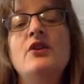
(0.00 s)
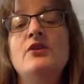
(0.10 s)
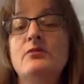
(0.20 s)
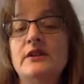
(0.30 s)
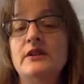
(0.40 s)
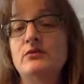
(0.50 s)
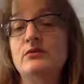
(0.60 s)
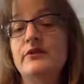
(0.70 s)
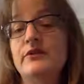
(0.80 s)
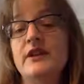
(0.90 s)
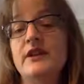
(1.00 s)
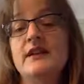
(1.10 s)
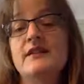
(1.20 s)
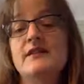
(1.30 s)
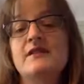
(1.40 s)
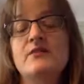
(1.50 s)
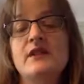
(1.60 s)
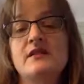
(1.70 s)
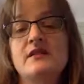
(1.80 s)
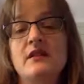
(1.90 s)
The really cool thing is when
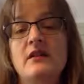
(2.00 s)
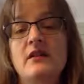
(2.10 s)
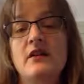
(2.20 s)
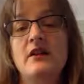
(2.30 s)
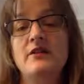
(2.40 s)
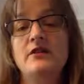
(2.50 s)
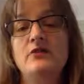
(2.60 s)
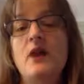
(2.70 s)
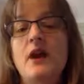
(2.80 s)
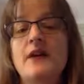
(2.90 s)
it's a UI